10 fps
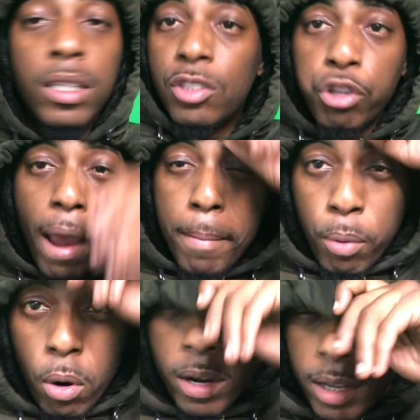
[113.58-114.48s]

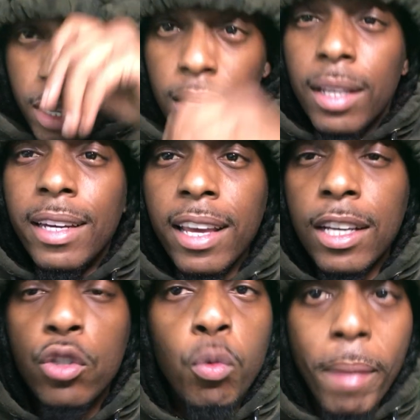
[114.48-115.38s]
Trapboy.
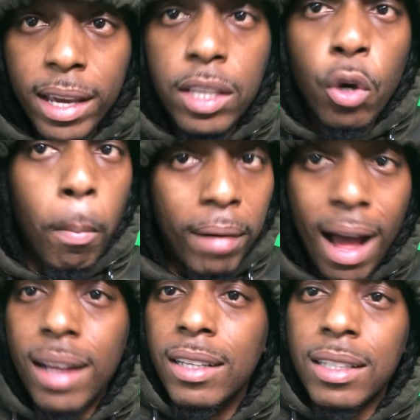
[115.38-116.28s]
Nigga, you making your
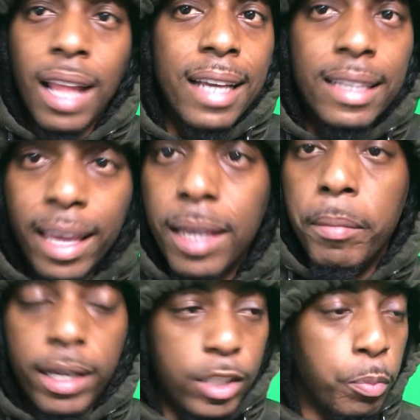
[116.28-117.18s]
block look like
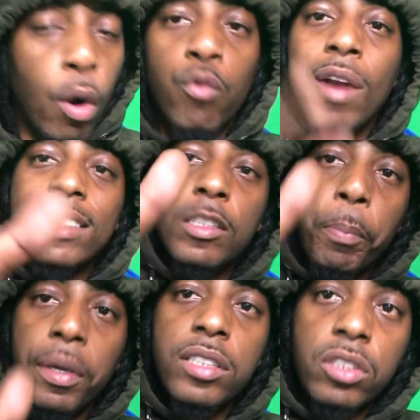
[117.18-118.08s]
lame niggas, bro. Rest in
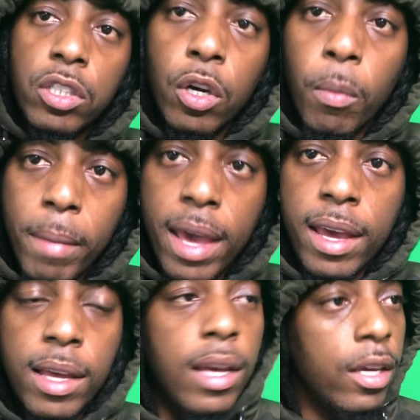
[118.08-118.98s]
peace to your
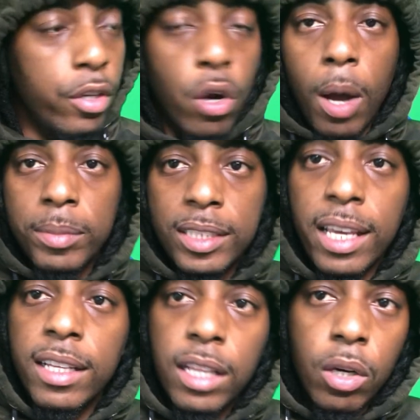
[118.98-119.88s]
man, you know what I'm
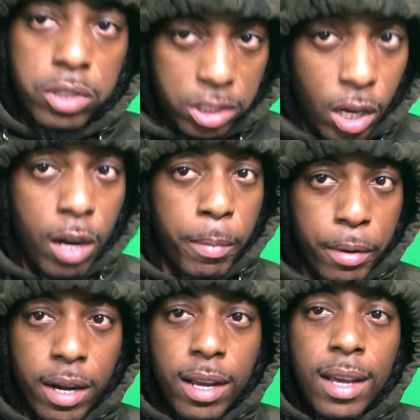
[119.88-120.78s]
saying, Lil Sock,
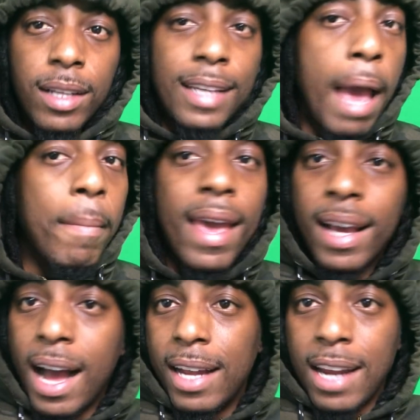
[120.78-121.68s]
bro. That man
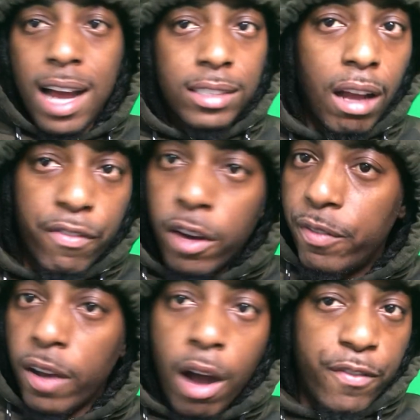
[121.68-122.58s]
got knocked off,
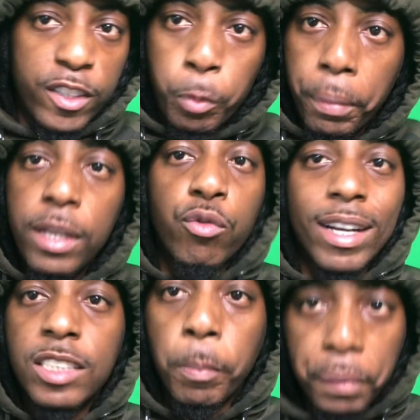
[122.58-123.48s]
off, off his feet. Rest